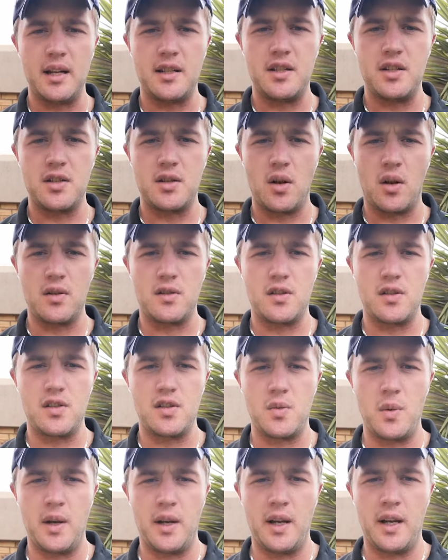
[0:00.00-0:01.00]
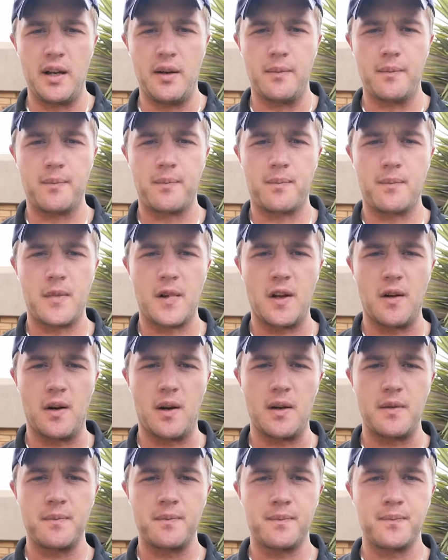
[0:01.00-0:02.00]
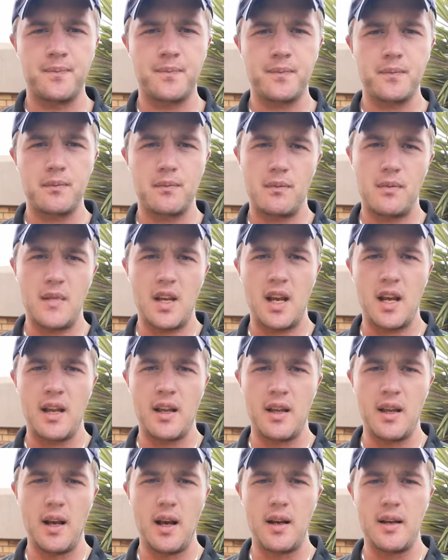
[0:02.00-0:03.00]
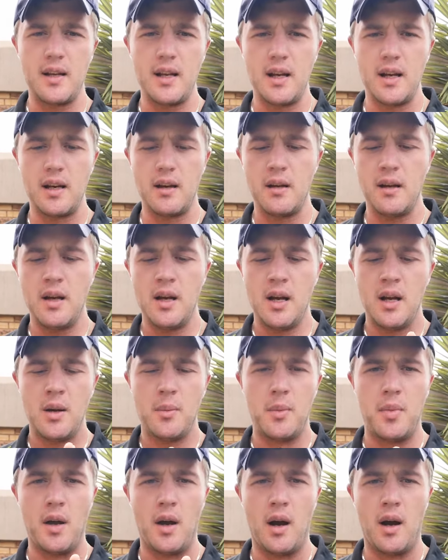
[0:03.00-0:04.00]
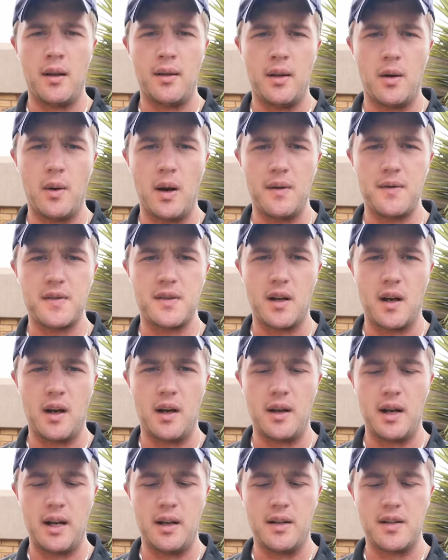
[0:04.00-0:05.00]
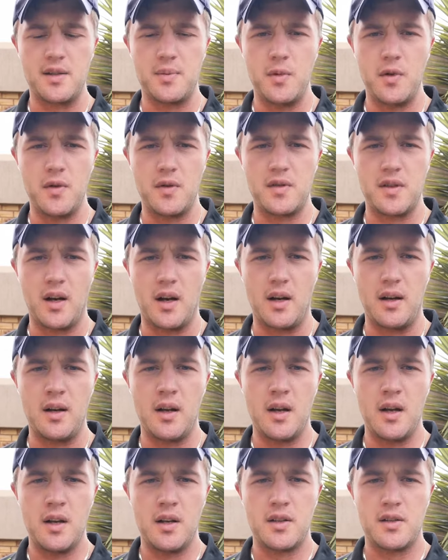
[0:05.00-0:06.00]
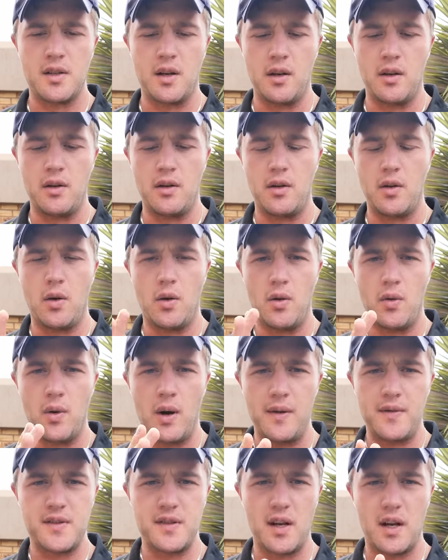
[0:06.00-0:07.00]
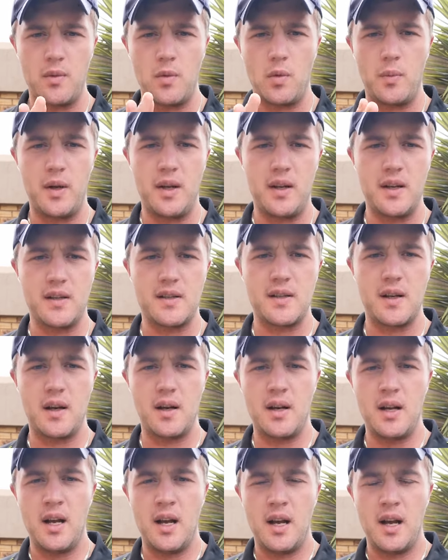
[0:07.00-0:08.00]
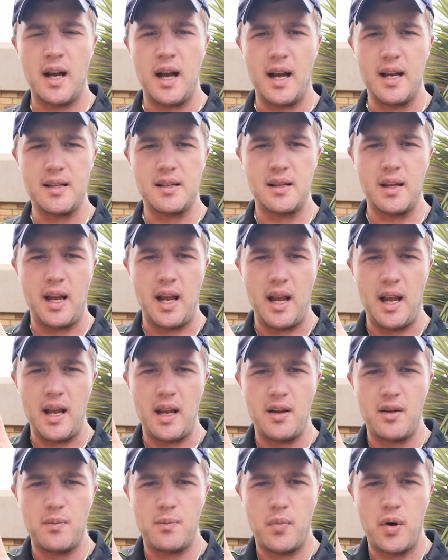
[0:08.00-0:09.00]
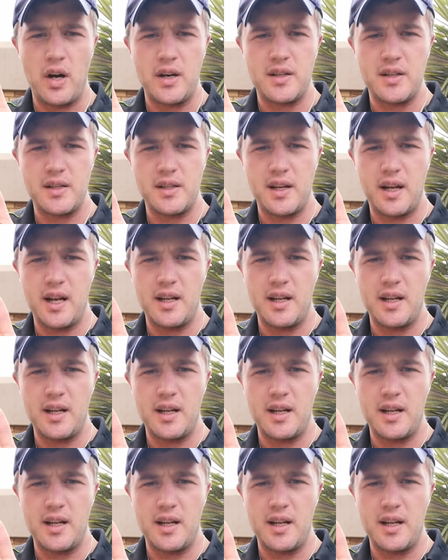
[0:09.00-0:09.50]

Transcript: starts to swing in. All right. And the idea behind the rough side and the smooth side, so your rough side will be this side. As the air brushes